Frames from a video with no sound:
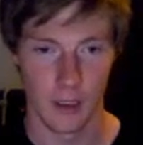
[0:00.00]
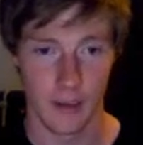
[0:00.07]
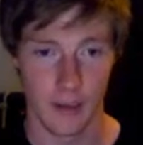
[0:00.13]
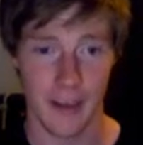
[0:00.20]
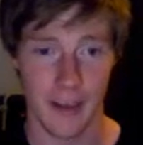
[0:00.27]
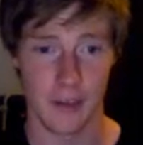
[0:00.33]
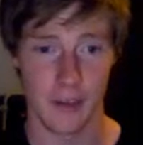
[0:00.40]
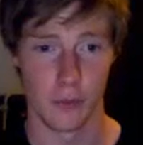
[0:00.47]

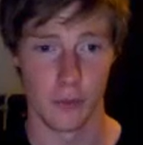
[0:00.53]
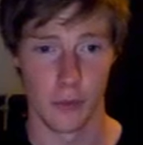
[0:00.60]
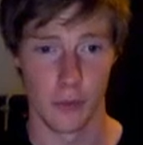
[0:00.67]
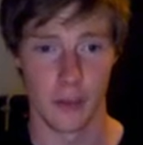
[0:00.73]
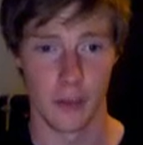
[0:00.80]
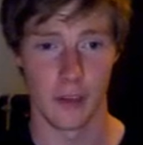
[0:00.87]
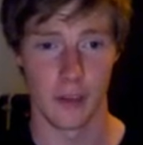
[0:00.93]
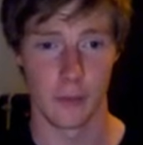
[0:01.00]
That is
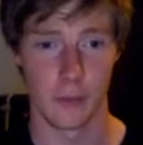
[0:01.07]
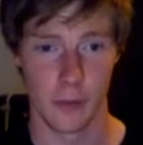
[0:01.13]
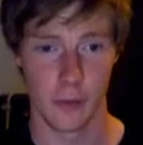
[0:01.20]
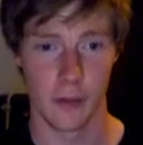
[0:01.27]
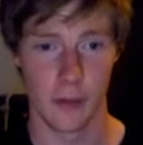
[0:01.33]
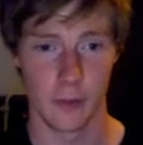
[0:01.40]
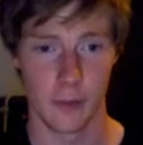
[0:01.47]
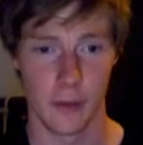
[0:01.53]
really,
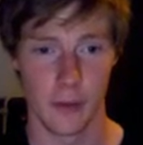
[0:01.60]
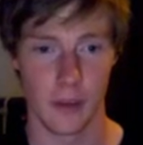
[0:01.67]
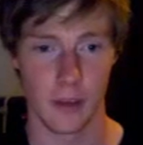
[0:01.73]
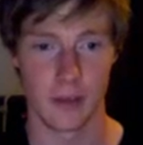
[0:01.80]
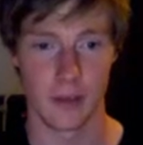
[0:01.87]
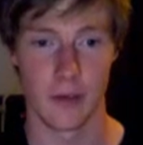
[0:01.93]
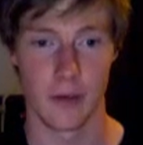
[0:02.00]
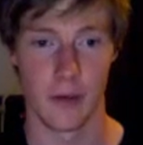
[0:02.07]
really, really
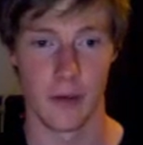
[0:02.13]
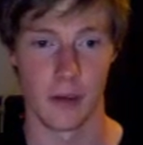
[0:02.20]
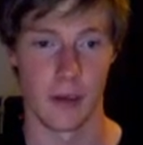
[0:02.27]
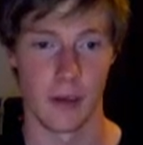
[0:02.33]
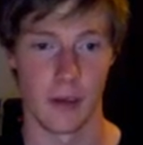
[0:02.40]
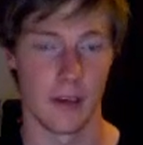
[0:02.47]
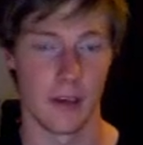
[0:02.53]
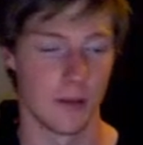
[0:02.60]
concerning,
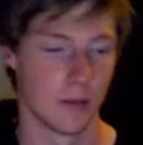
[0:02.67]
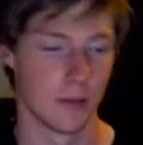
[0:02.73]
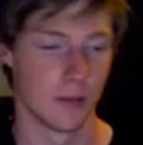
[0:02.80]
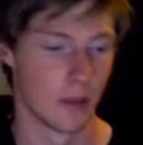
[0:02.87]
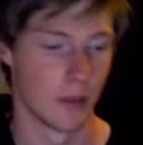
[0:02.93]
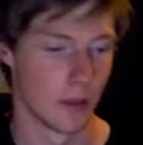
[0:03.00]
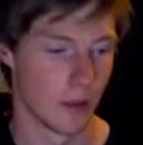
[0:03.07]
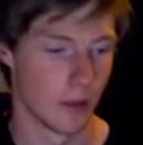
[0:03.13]
and
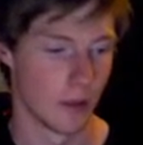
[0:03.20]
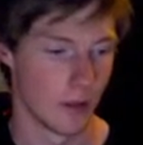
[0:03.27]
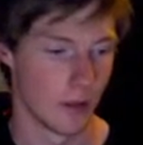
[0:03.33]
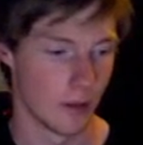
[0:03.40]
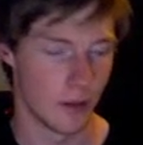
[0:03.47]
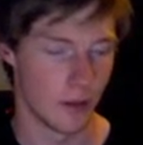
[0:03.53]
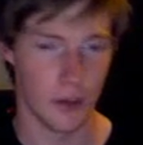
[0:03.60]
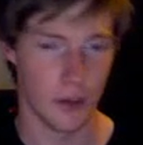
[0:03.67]

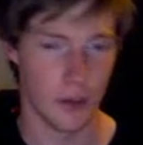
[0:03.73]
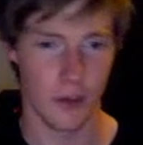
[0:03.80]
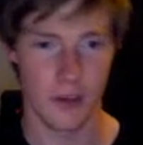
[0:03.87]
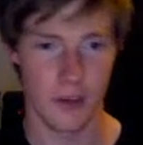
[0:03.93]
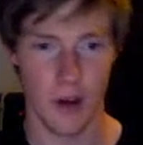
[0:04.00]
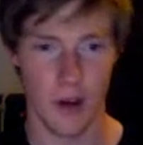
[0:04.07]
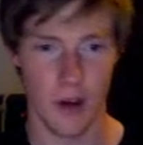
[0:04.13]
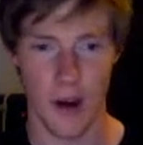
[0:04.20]
the show
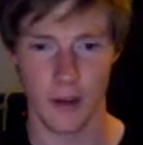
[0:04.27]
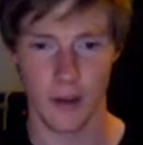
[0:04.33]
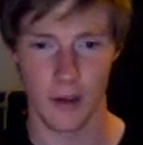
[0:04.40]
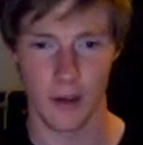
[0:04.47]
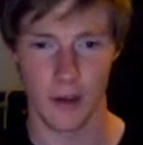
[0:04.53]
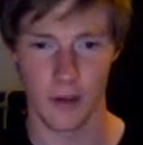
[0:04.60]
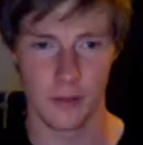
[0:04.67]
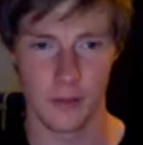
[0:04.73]
just
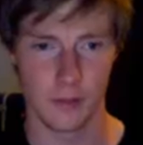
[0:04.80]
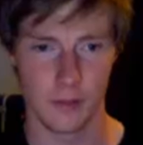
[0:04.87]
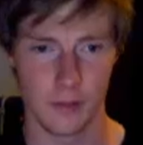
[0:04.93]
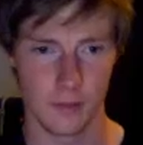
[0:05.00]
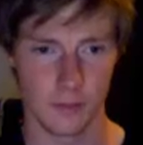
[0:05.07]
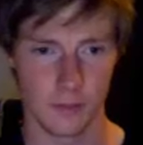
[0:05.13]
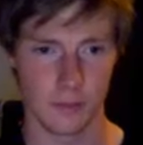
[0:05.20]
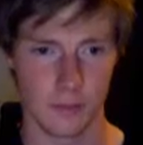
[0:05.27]
highlighted
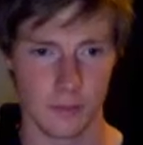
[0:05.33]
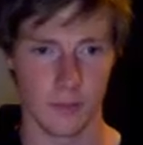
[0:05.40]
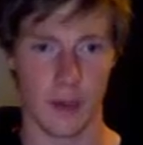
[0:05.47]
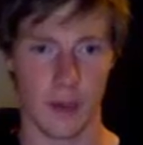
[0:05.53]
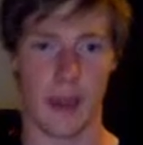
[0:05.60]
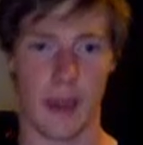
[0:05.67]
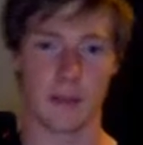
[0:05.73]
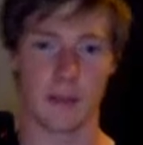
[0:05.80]

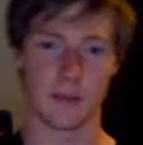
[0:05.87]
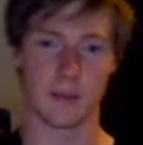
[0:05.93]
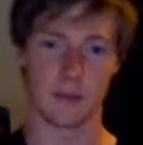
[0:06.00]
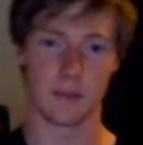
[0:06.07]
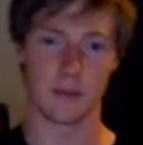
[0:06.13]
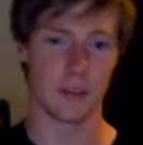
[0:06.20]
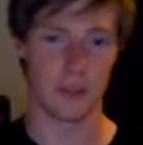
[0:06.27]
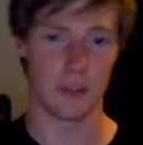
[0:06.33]
that.
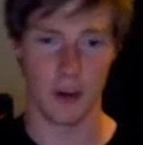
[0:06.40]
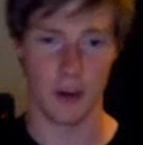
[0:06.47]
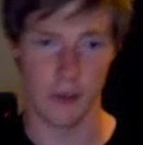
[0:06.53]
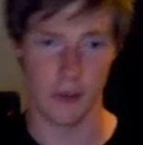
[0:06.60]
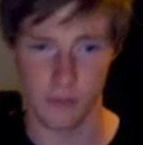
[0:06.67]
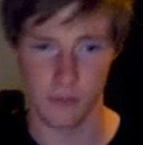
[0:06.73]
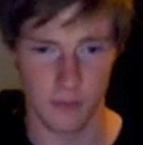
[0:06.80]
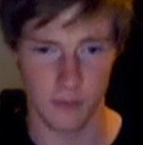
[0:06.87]
The
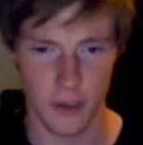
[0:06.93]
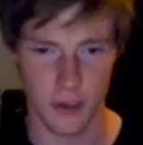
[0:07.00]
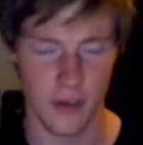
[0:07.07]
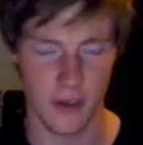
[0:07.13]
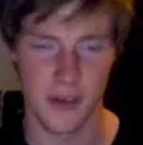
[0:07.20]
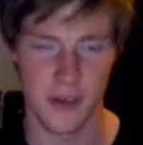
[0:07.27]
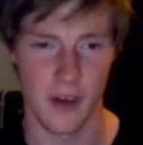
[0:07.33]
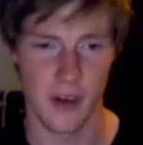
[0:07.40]
show
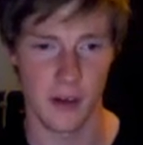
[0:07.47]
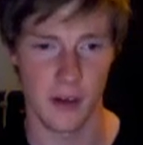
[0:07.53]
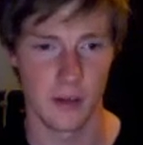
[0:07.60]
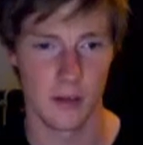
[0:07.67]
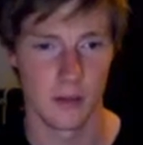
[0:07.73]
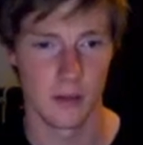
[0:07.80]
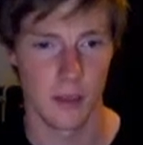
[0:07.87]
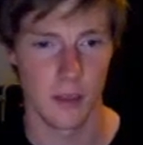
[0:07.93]
sucked.
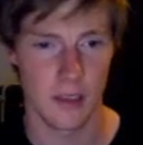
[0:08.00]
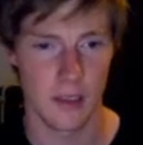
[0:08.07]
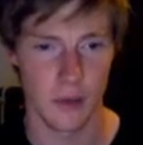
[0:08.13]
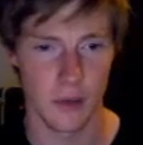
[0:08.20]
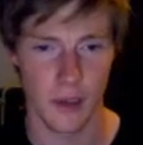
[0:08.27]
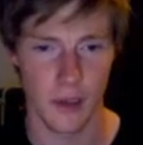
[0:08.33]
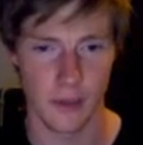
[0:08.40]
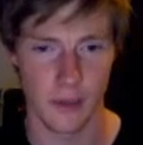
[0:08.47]
That's
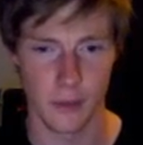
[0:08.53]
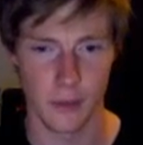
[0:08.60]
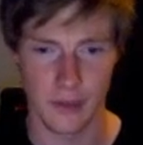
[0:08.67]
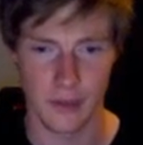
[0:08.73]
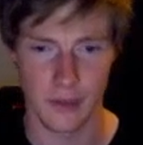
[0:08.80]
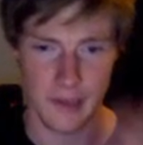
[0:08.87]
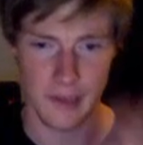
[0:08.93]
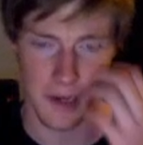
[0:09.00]
all I can really
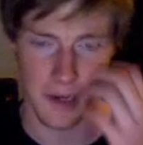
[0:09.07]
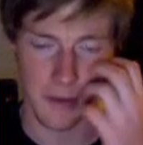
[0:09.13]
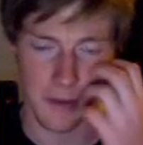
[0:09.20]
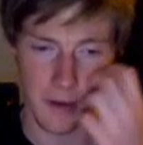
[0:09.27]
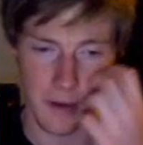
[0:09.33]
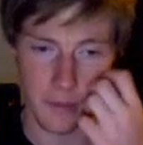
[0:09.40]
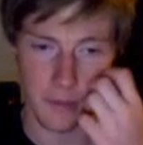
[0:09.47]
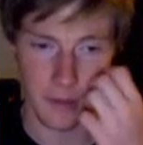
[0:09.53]
say about it.